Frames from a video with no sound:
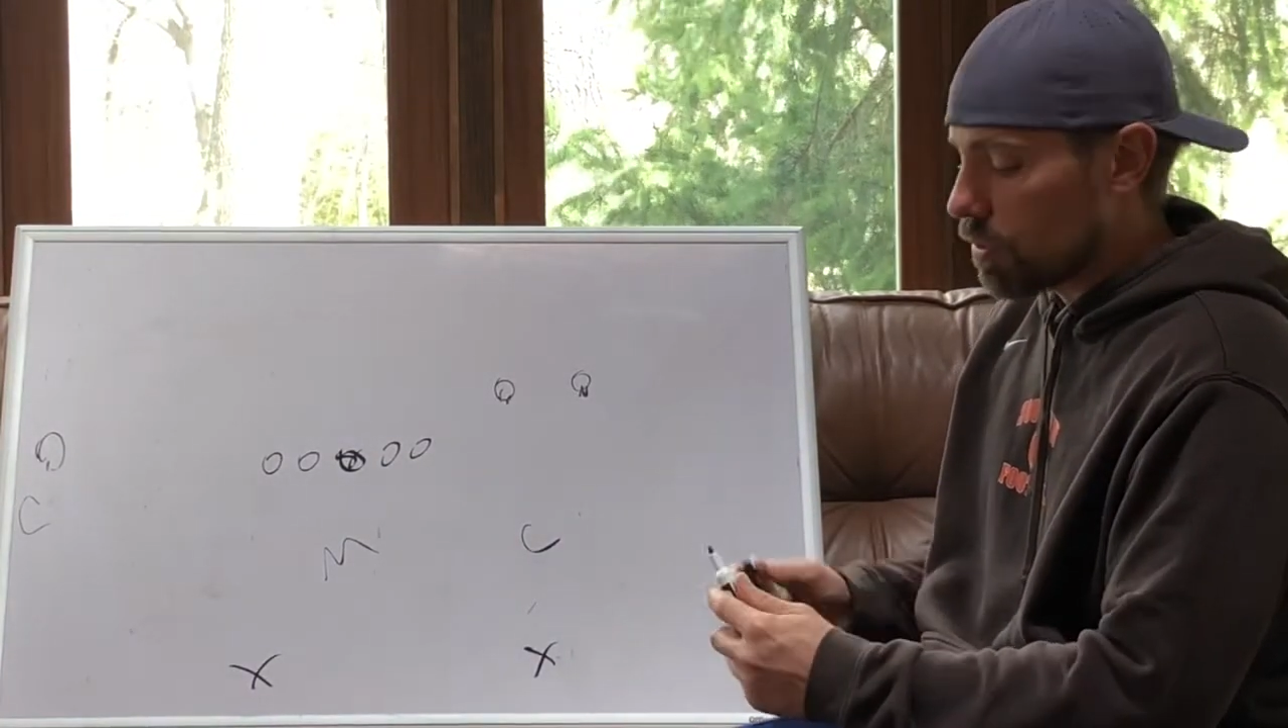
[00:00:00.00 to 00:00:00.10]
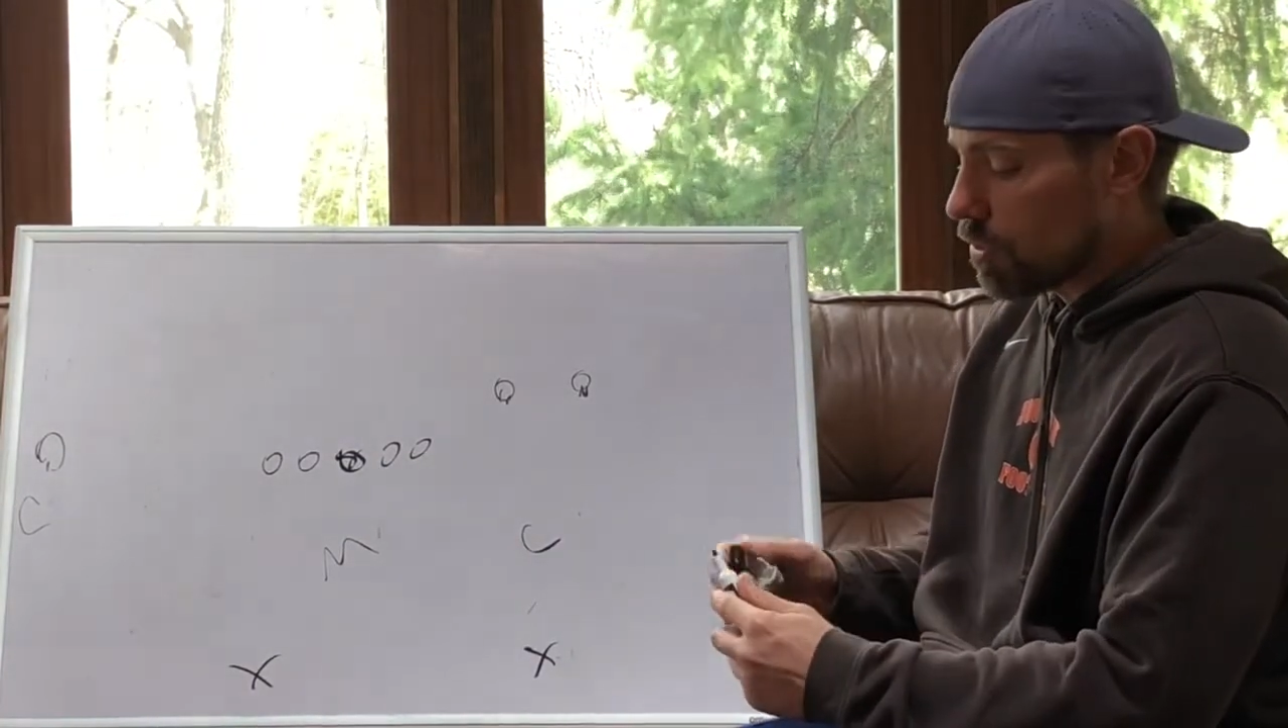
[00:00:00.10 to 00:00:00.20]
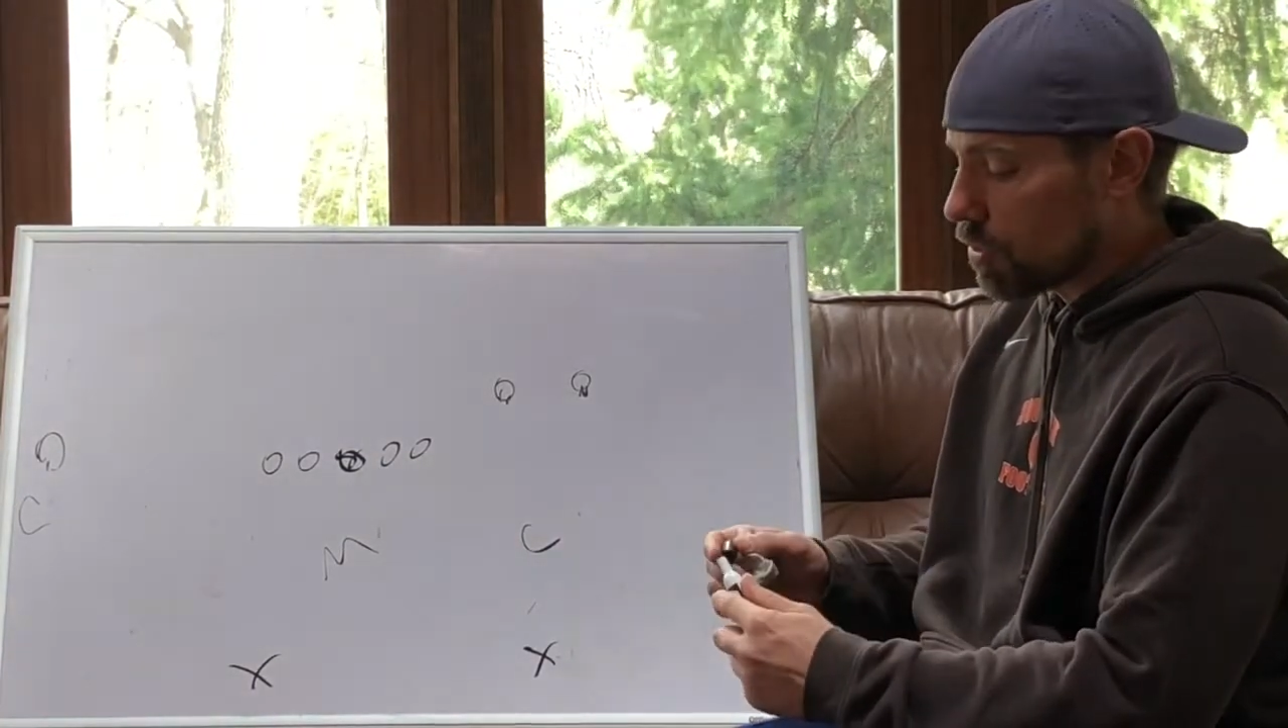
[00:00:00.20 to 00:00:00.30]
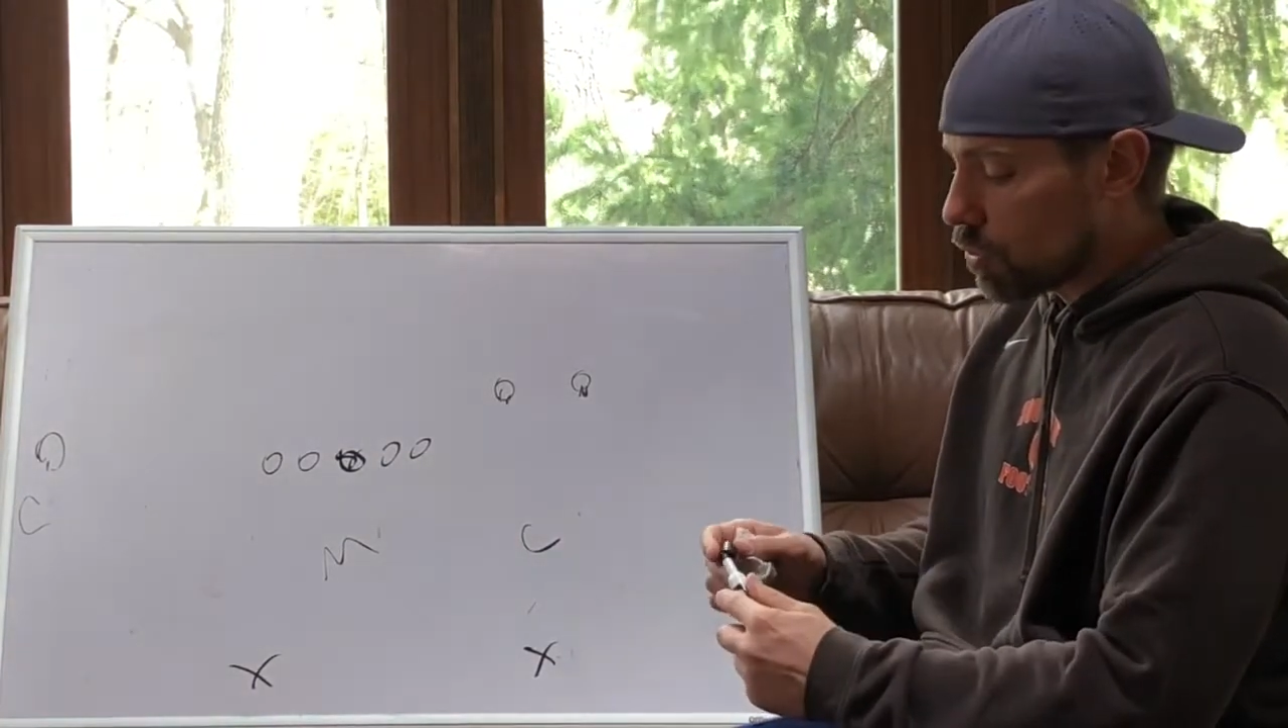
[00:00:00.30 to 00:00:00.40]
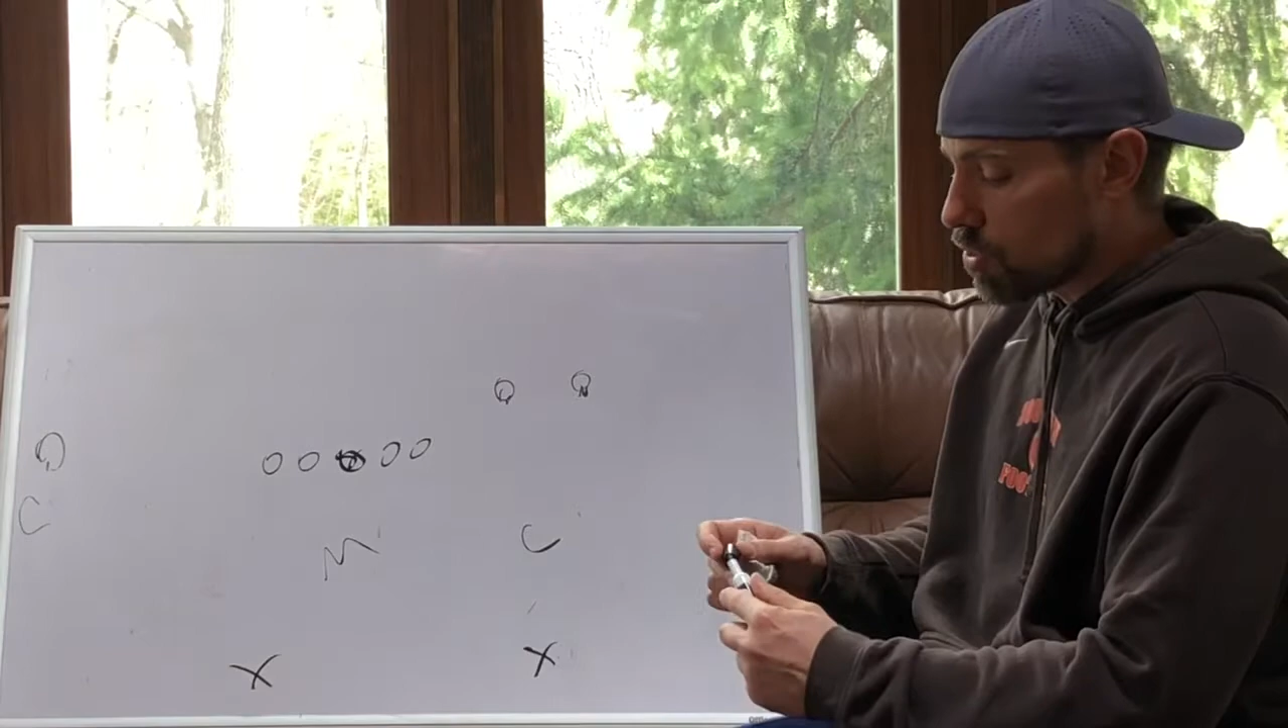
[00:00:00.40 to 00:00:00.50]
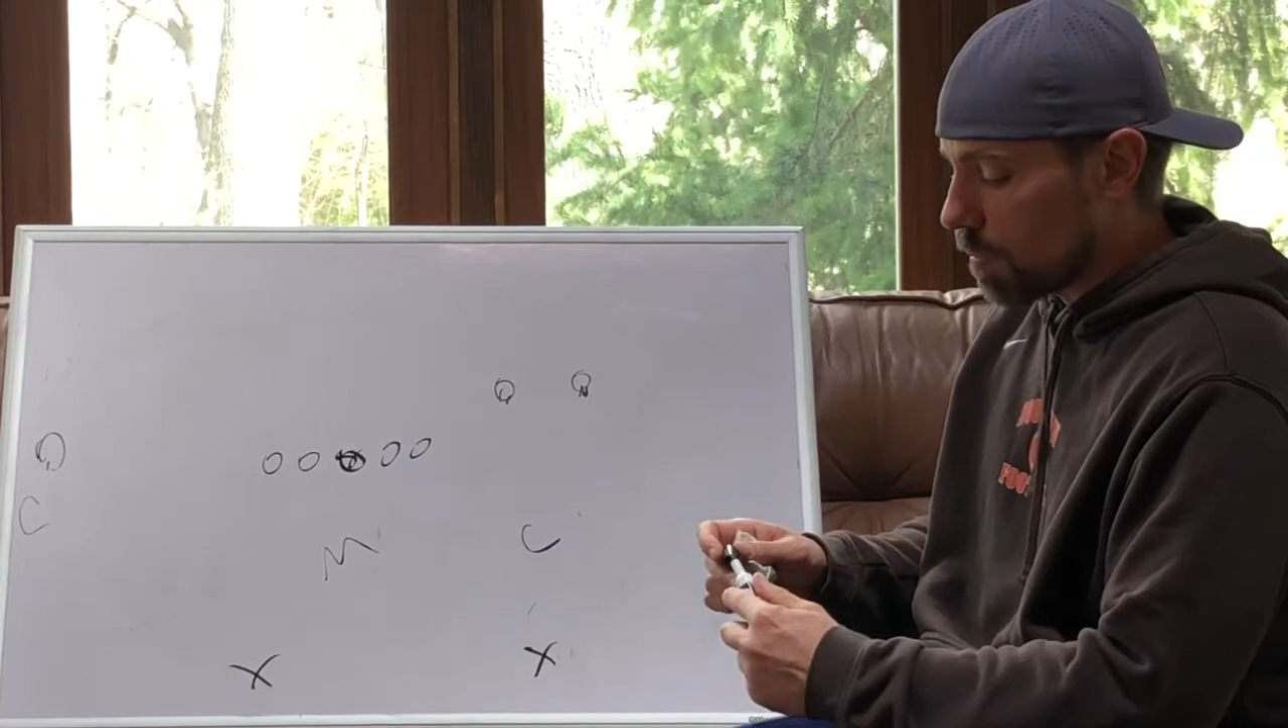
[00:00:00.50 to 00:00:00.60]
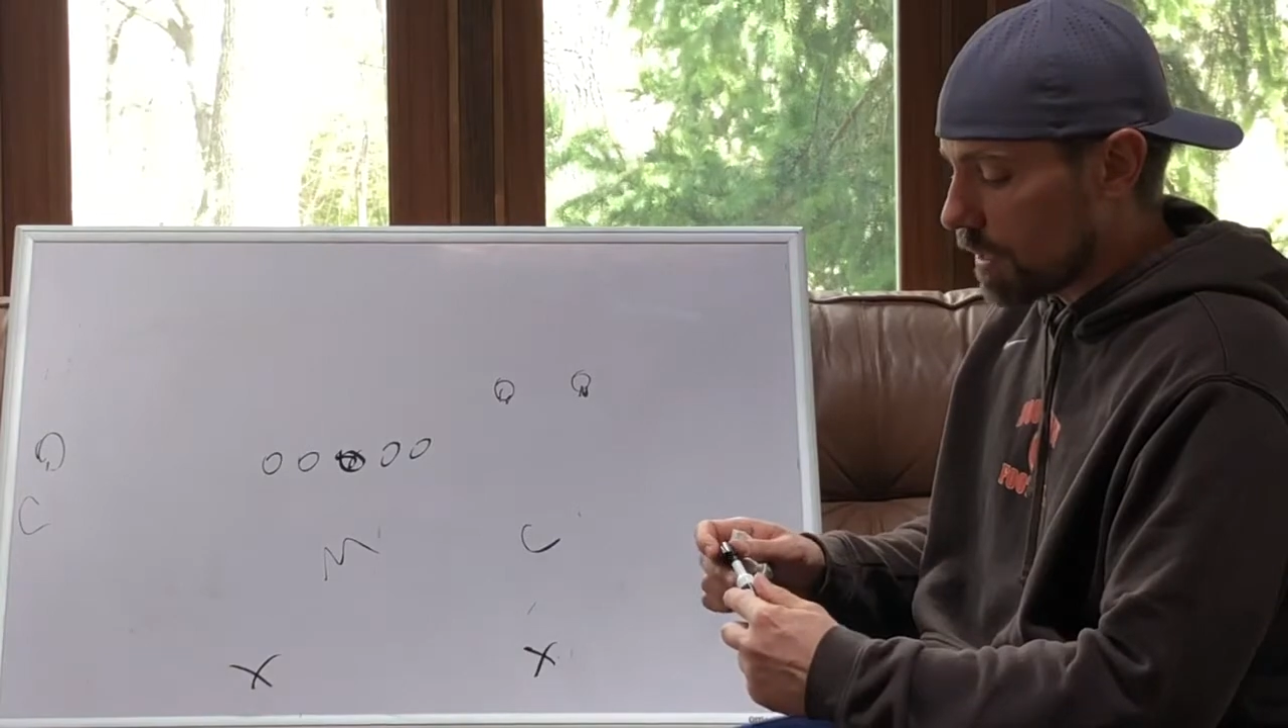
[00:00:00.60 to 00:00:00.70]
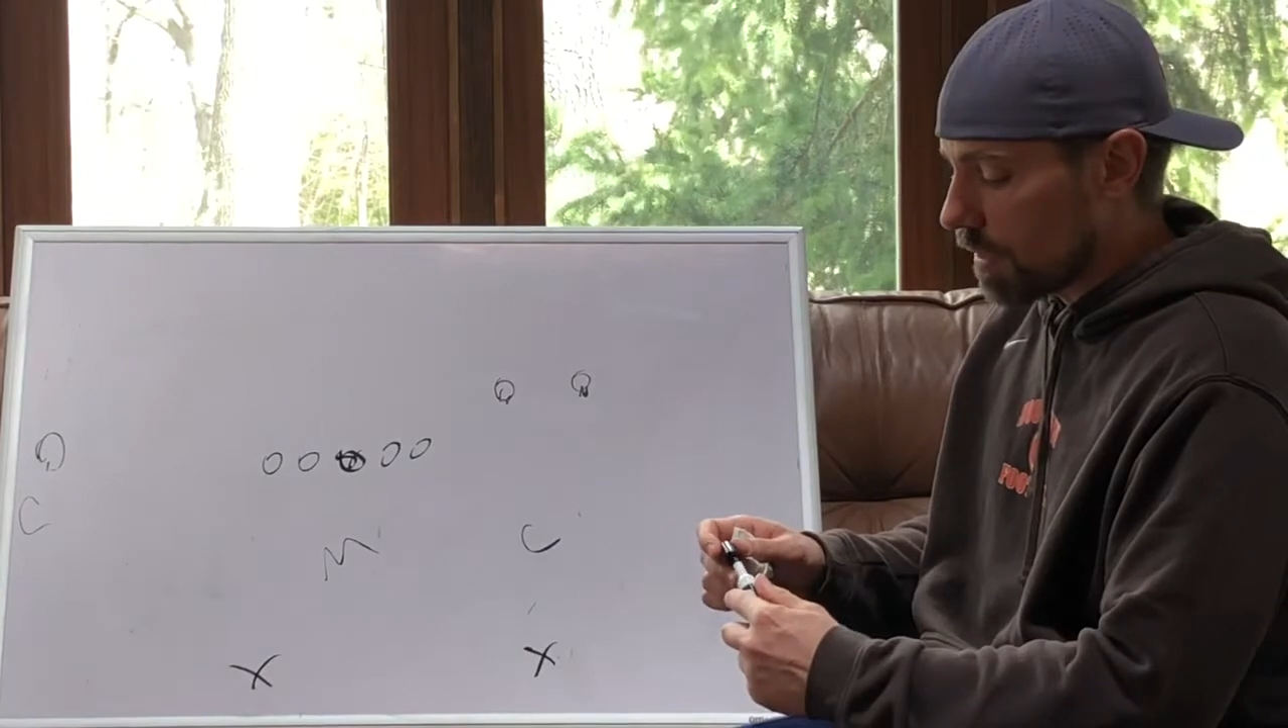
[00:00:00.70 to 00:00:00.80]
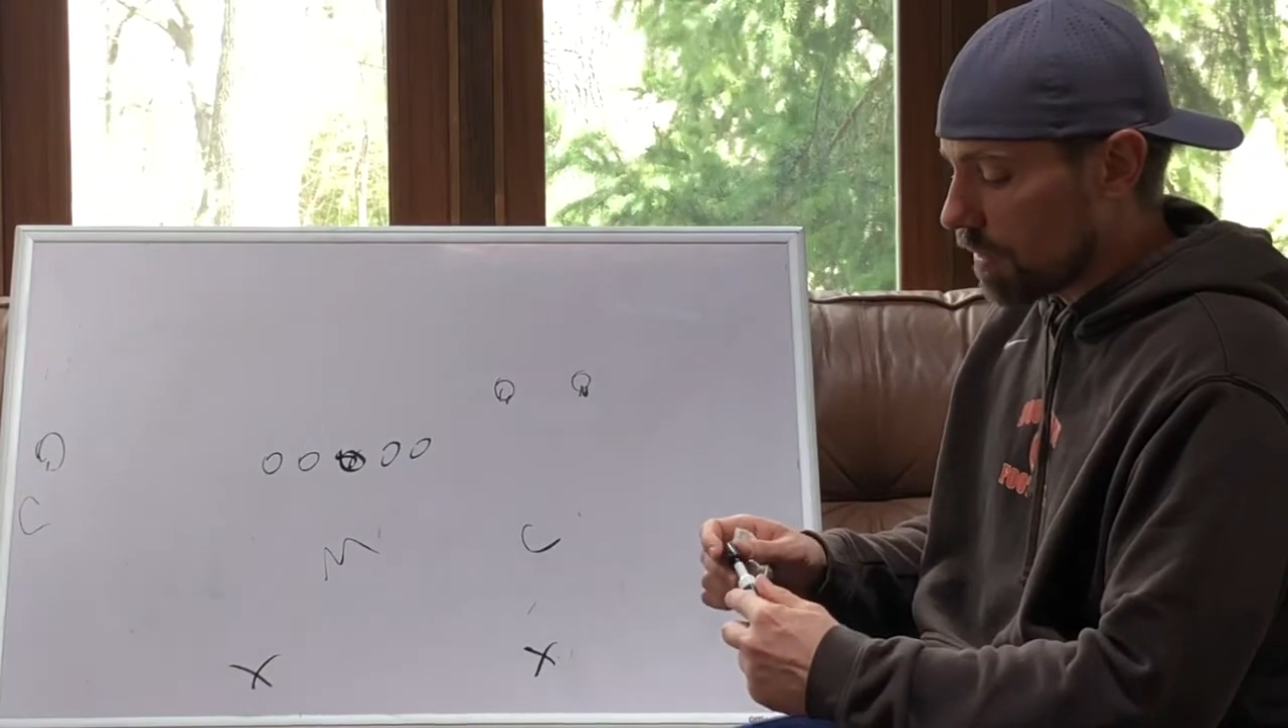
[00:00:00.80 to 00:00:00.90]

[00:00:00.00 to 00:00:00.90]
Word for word: to do something if